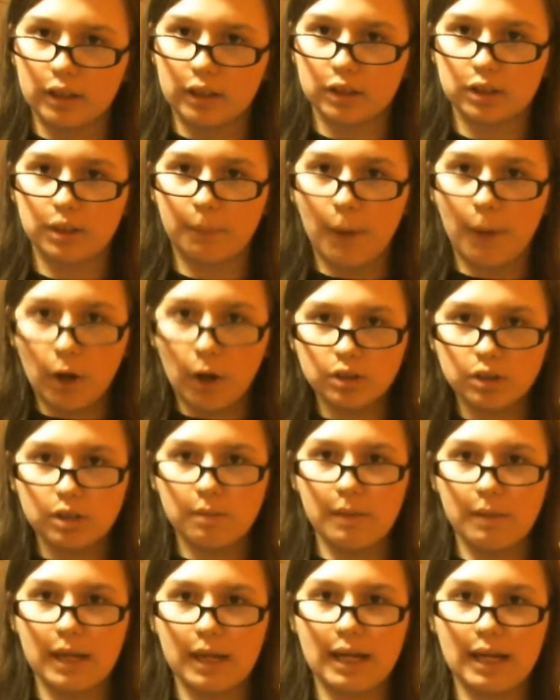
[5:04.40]
supposed
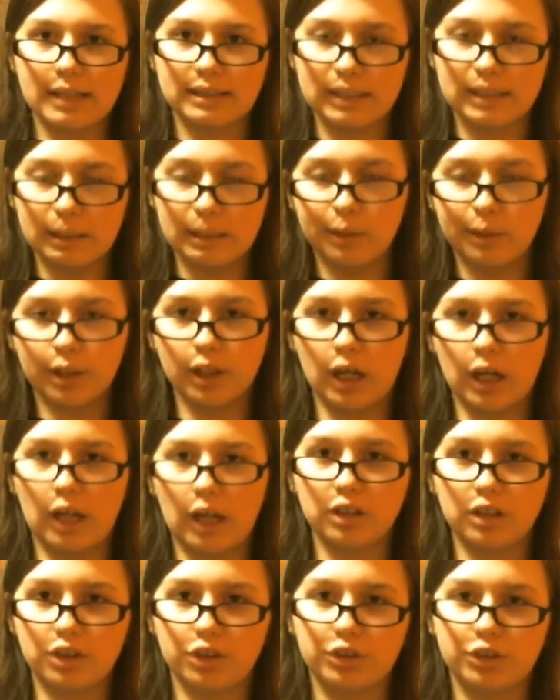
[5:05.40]
to be a similar
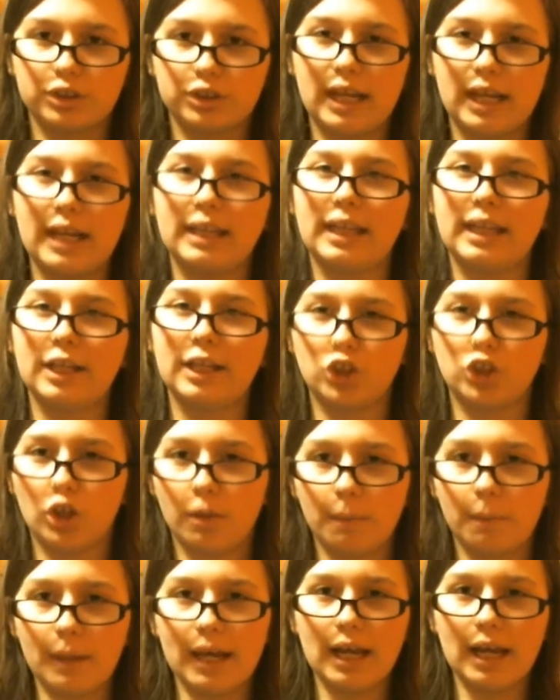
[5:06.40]
color to skin, they
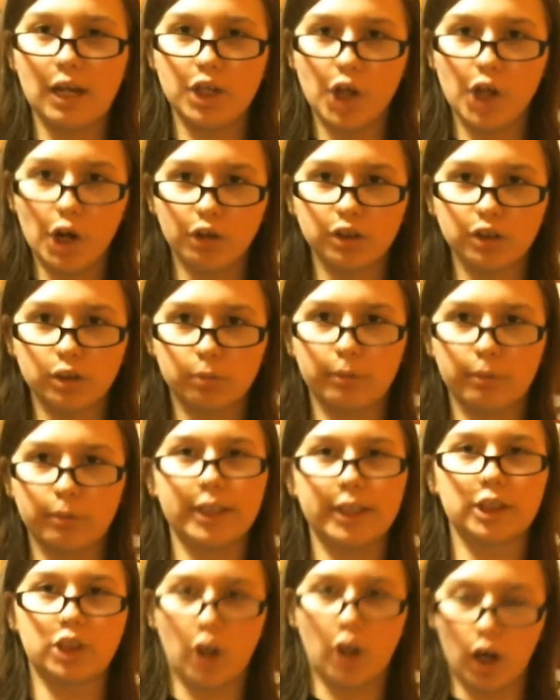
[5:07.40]
should be a
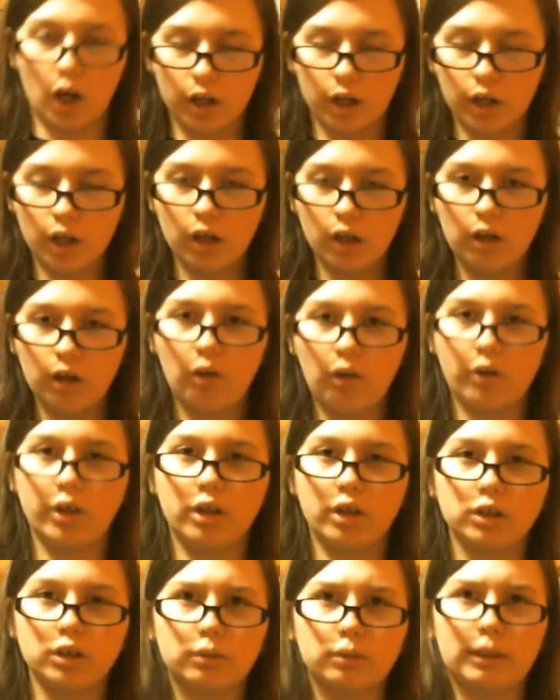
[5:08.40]
noticeably darker or
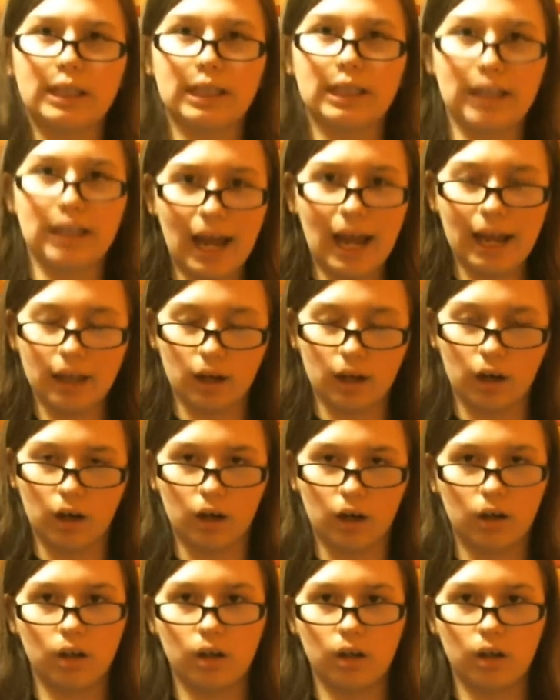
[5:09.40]
noticeably lighter